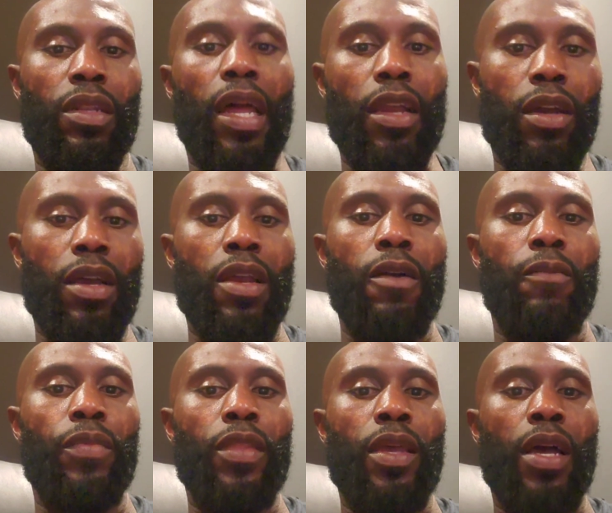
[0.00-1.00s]
Like
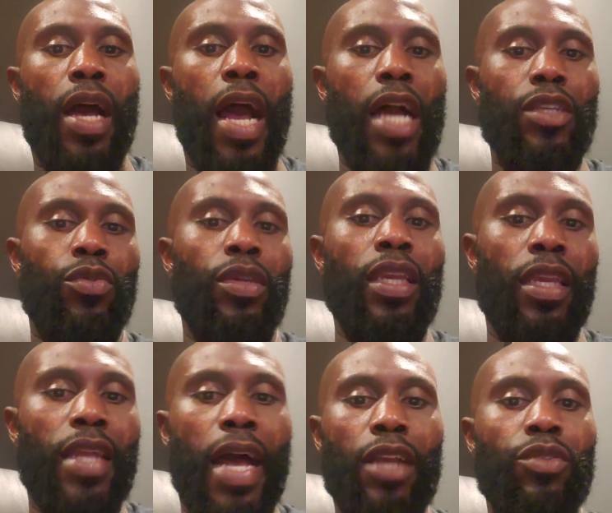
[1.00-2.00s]
how you
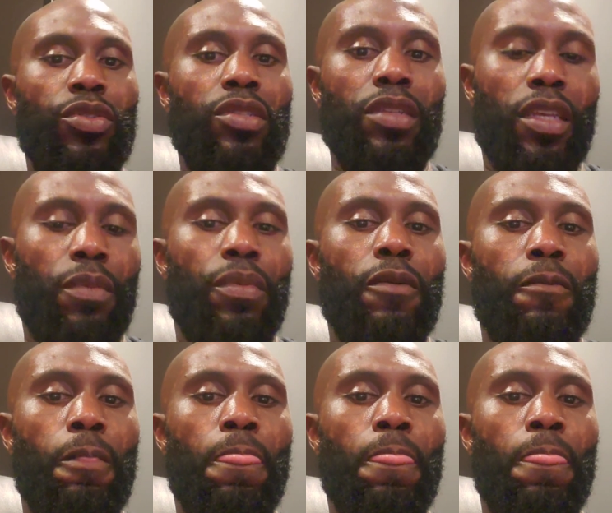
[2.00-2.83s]
eat, how you sleep,